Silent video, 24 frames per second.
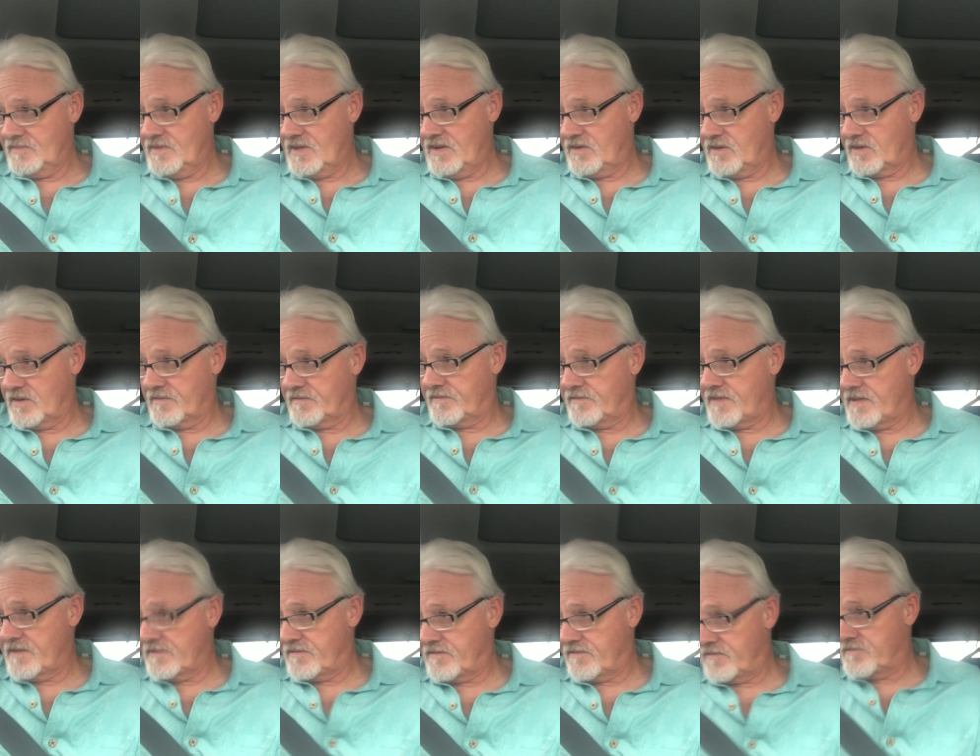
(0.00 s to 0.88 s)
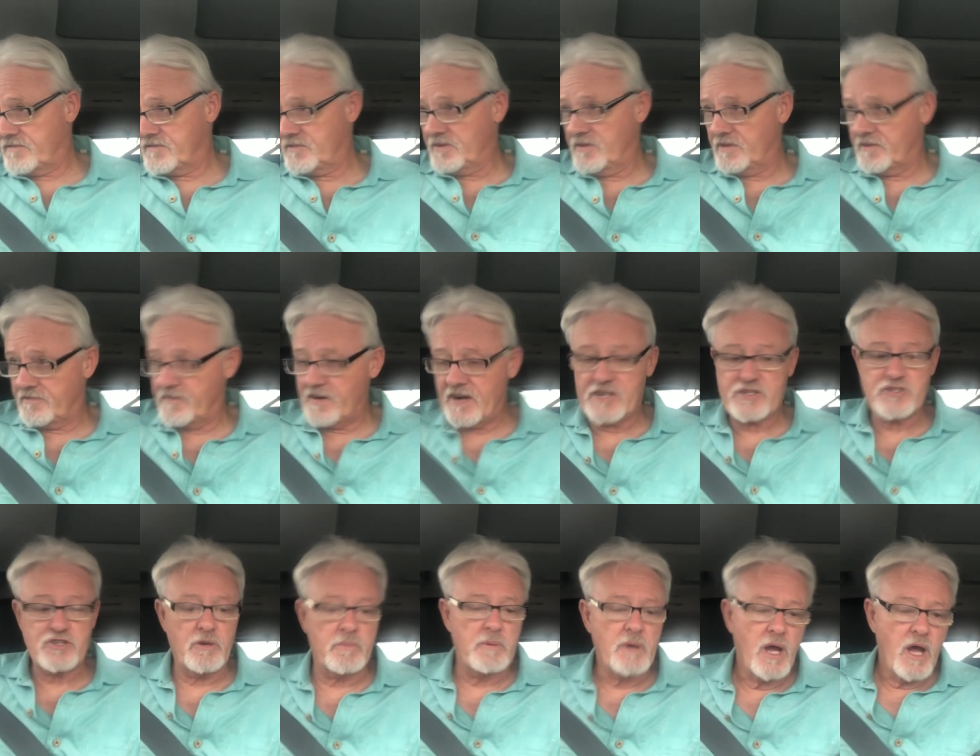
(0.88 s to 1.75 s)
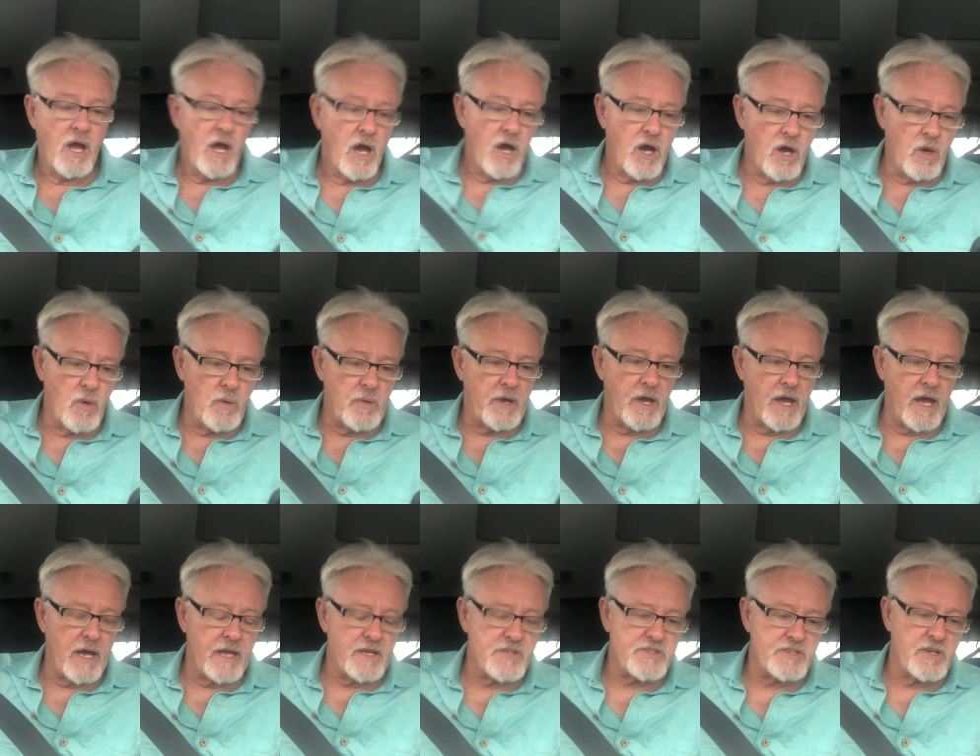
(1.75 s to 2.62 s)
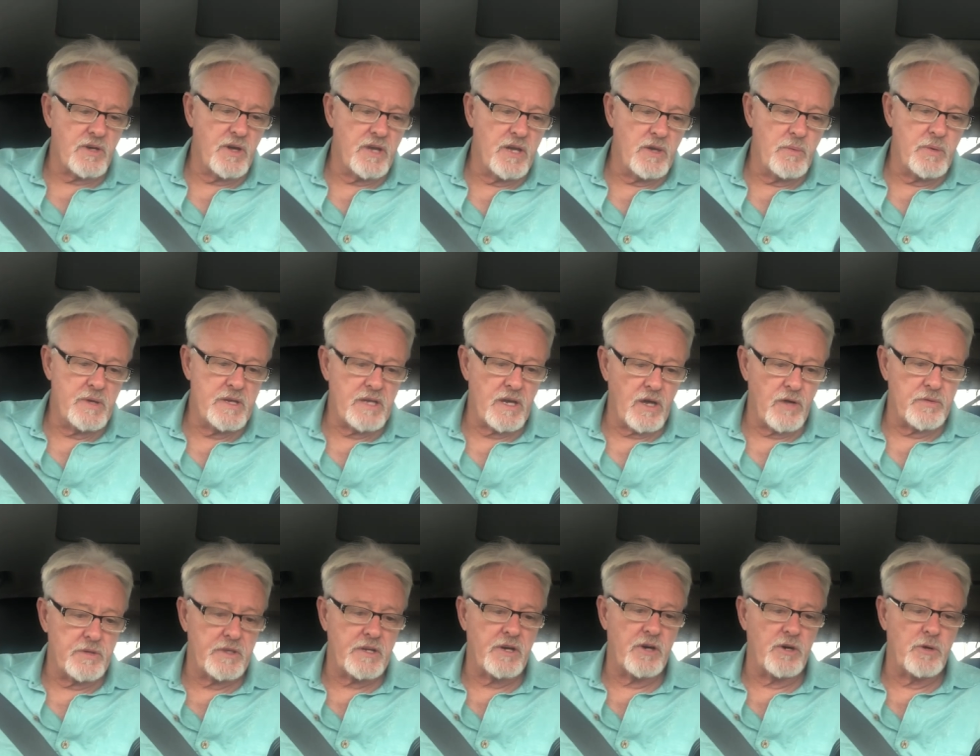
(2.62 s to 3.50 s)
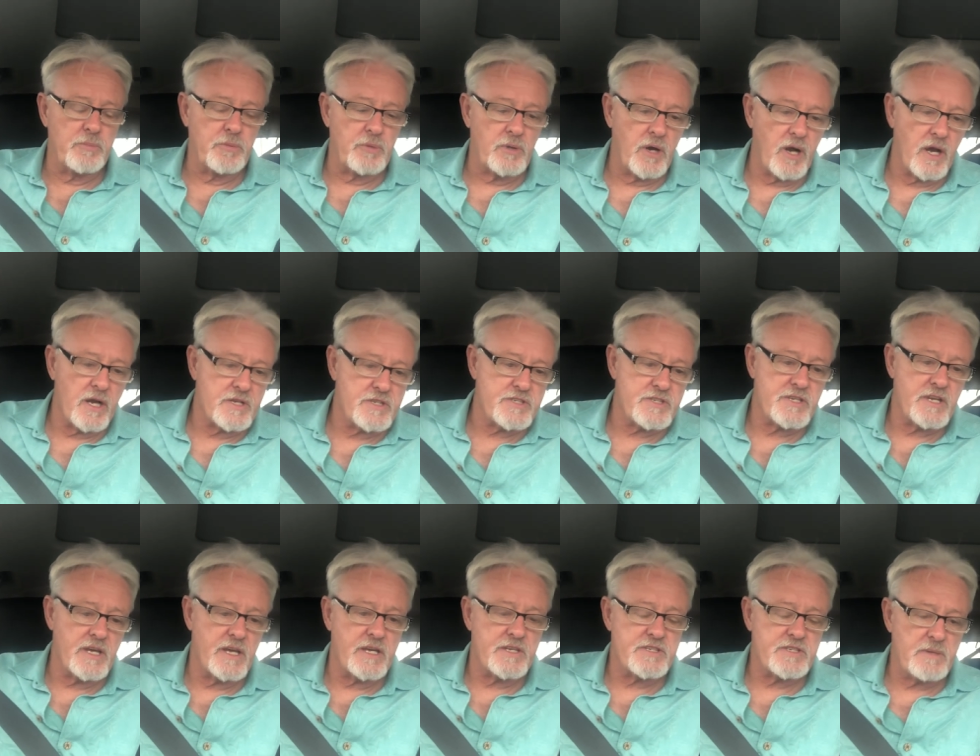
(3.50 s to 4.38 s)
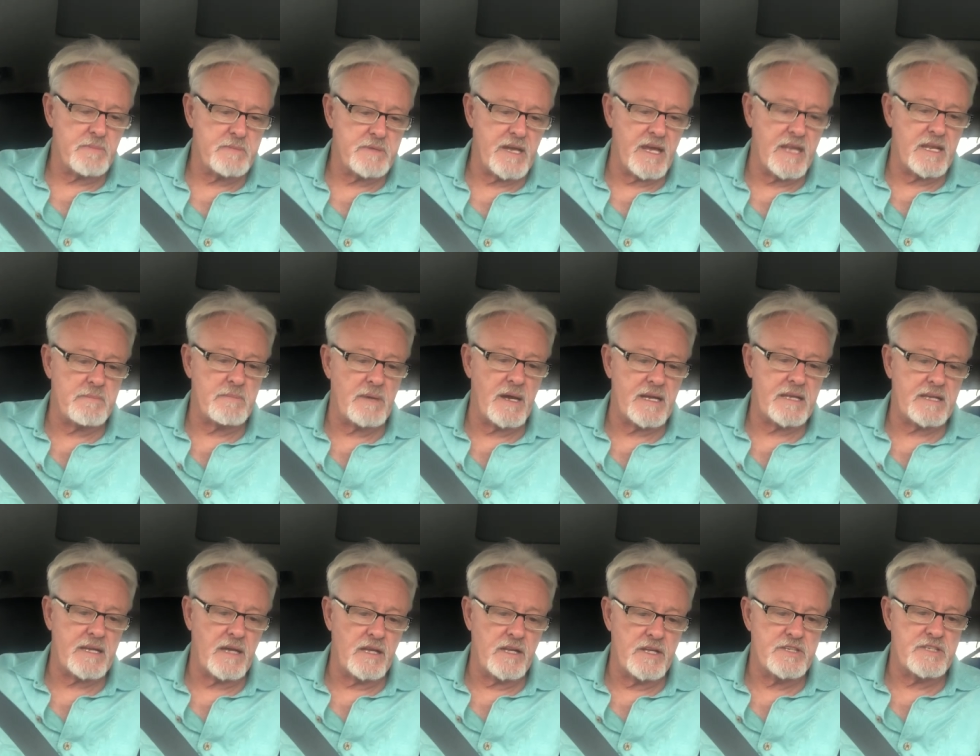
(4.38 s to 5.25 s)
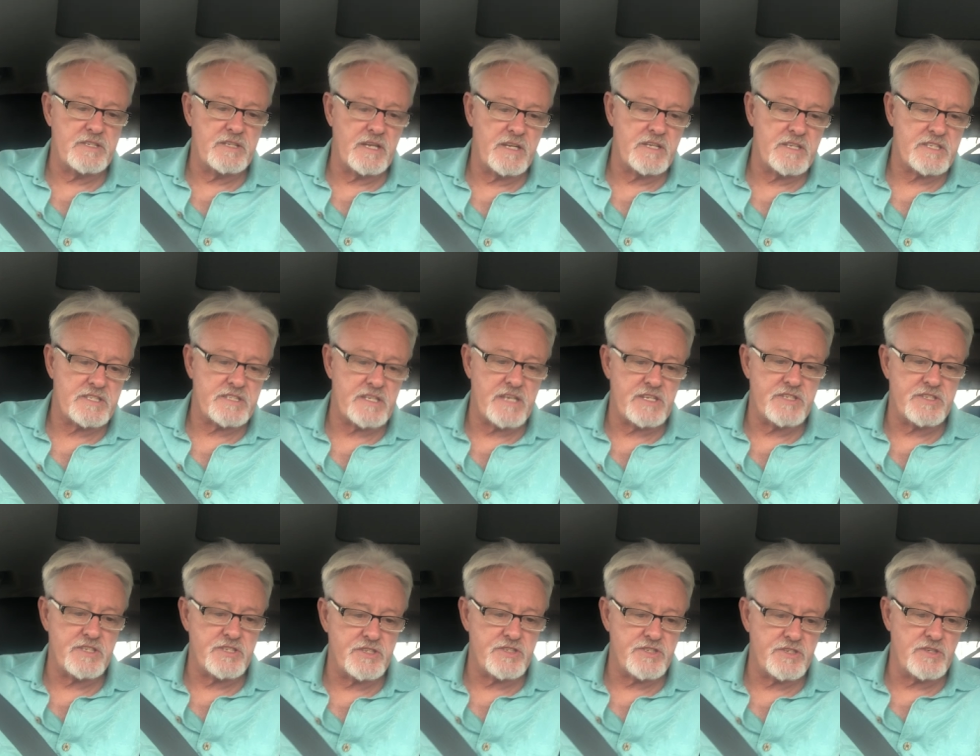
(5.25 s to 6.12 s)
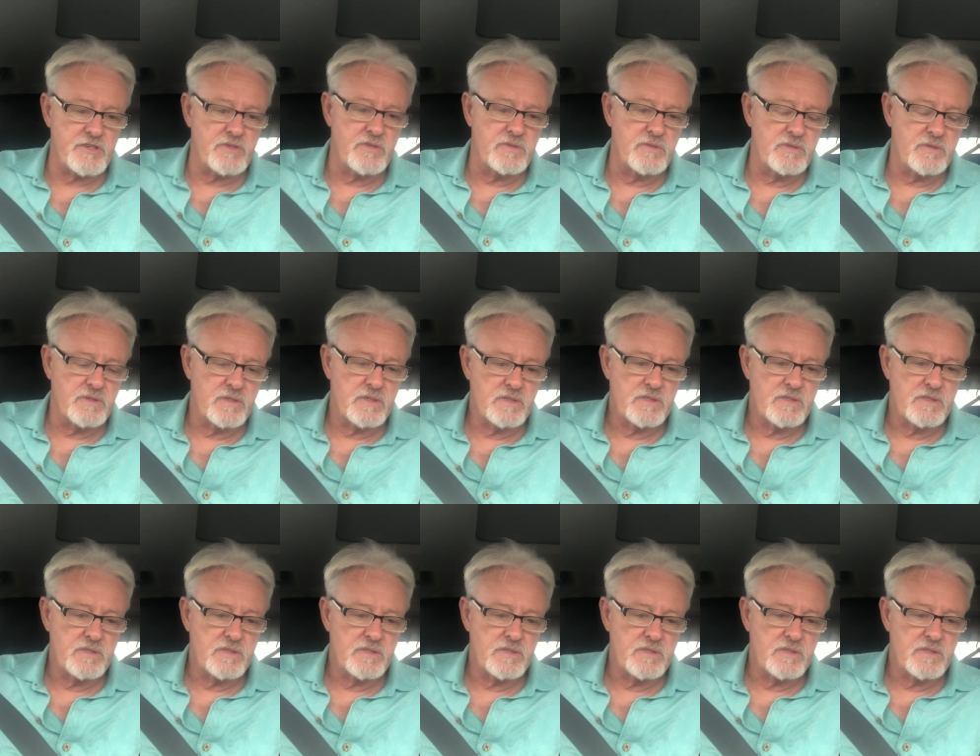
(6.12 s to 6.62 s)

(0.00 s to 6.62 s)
they've got they're doing a frack job. Okay, so here we go. Nicole Price says, I'm getting my color genetics tested soon.